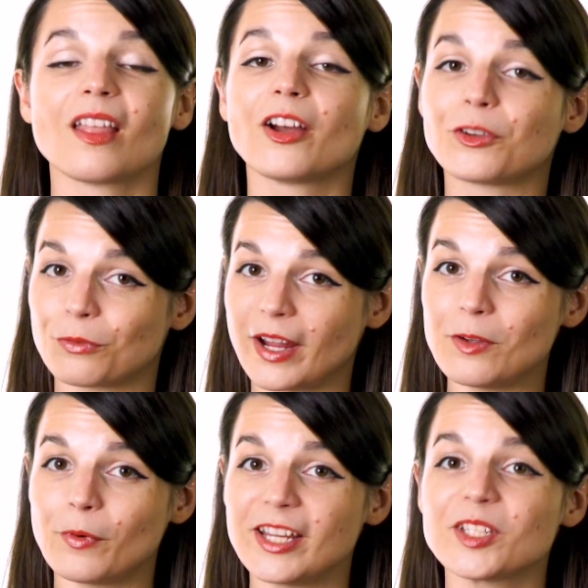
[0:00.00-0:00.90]
A great
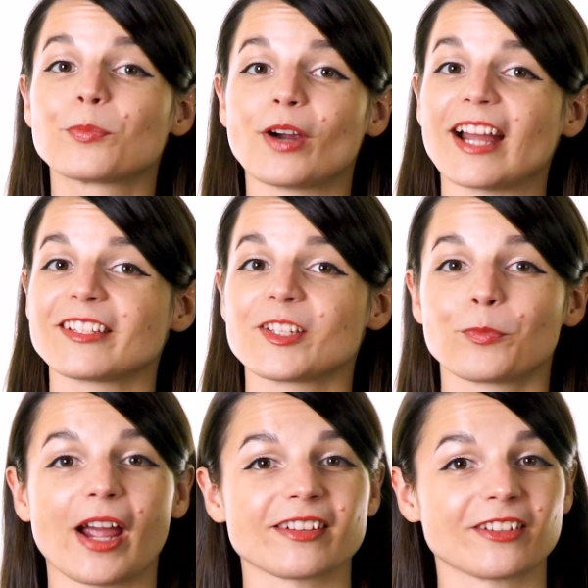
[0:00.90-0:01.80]
way to practice
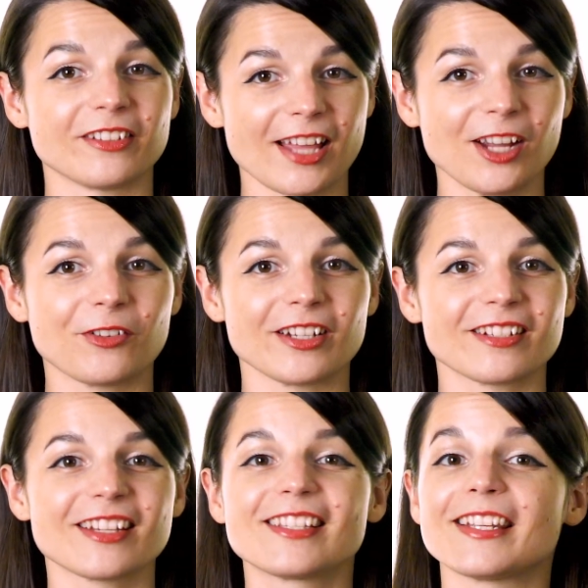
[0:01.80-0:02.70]
practical
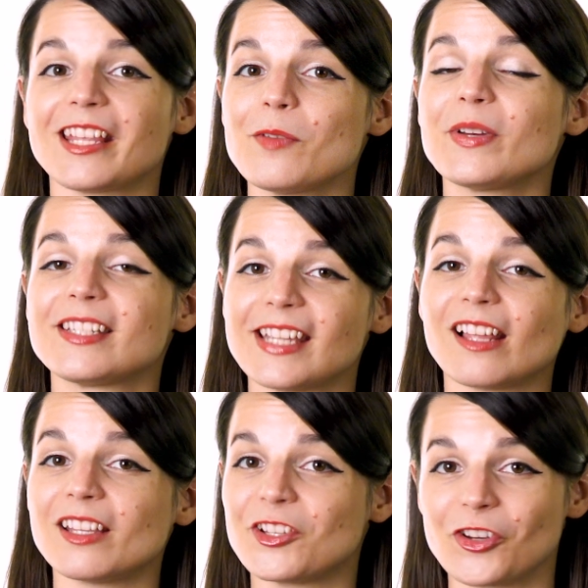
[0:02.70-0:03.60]
language is to keep a
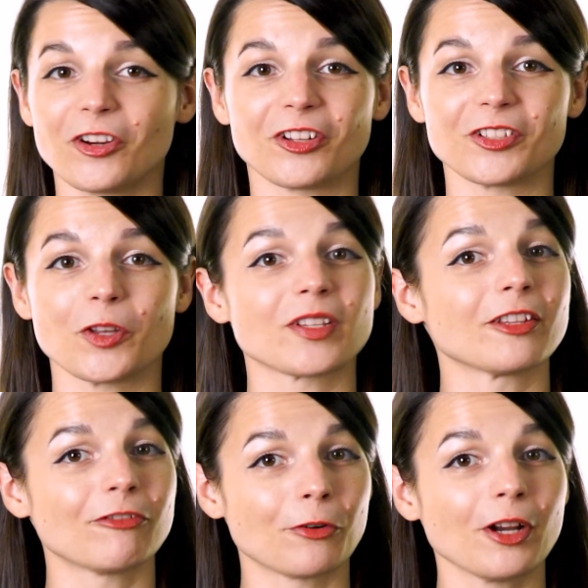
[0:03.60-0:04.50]
daily journal using
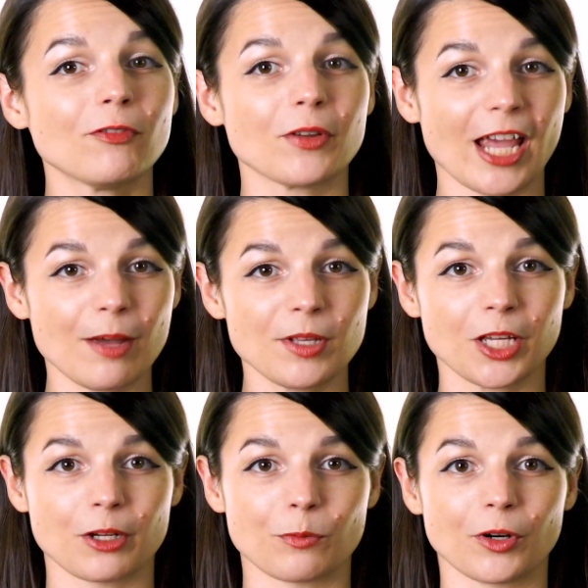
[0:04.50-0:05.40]
the foreign
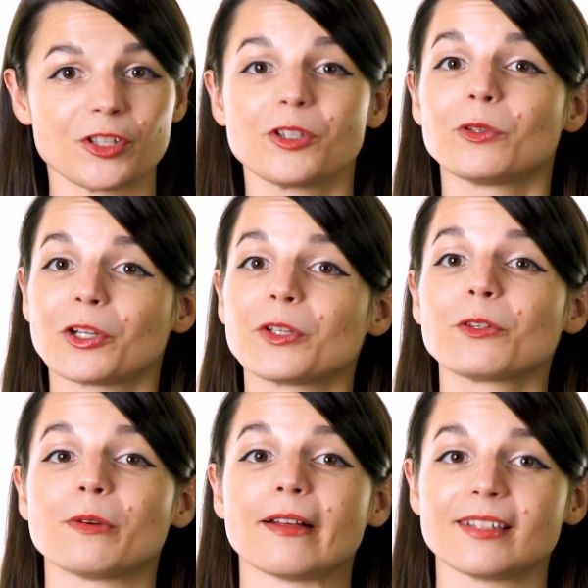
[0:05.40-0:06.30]
vocabulary words you learn
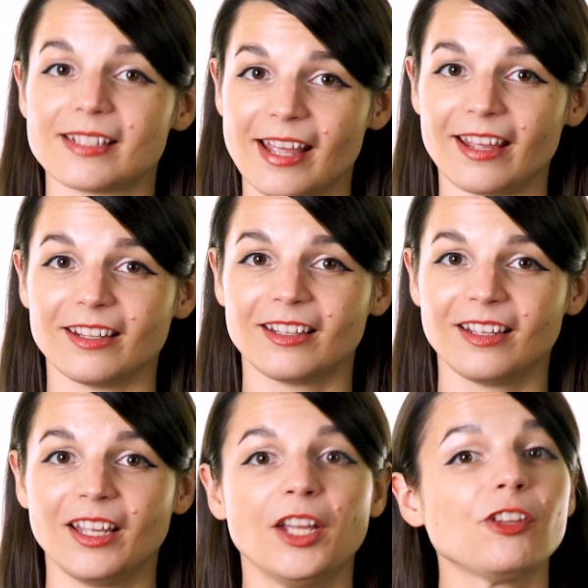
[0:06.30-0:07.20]
throughout the day.
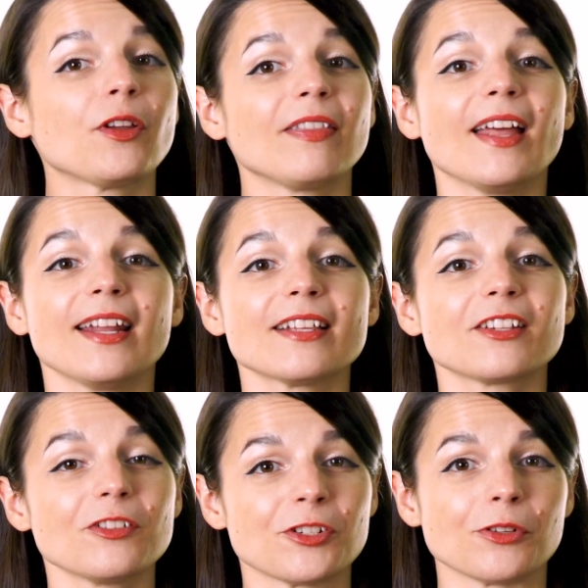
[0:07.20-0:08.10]
You can then ask
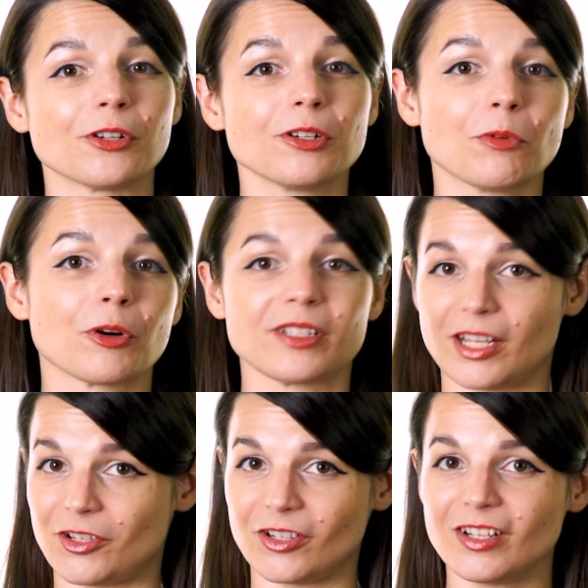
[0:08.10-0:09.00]
your tutor or
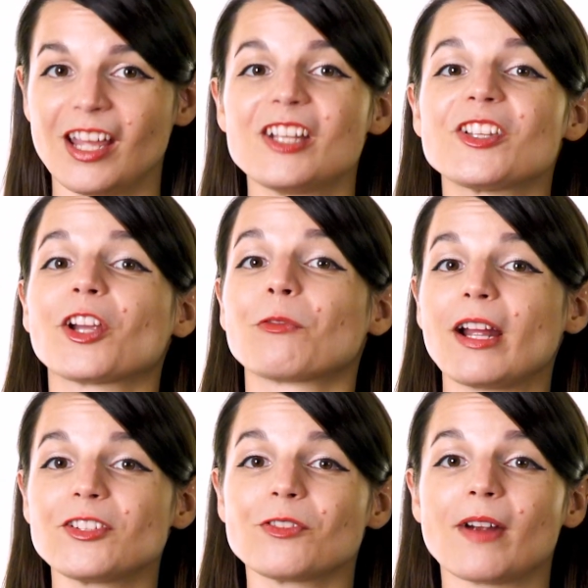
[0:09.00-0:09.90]
teacher to
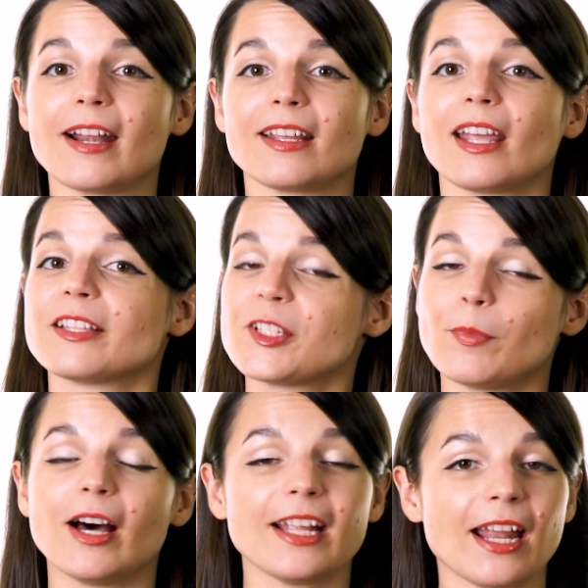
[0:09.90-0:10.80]
correct your writing and
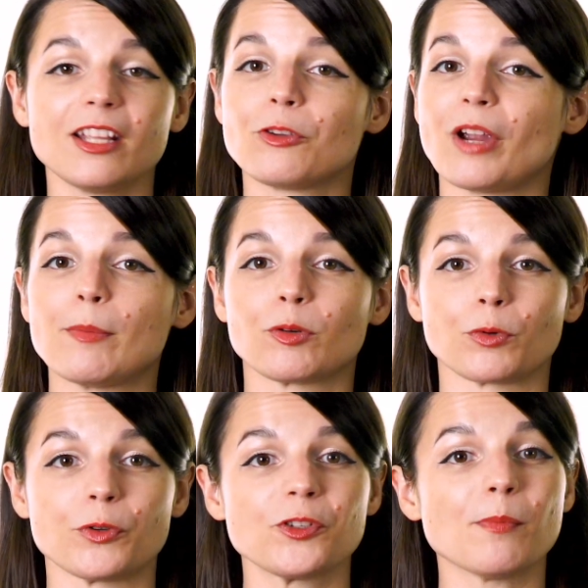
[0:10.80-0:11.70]
spot any grammar
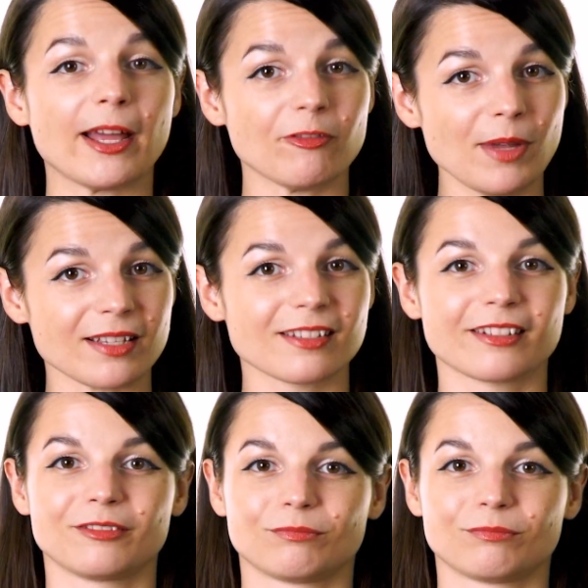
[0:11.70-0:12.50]
rules you might have missed.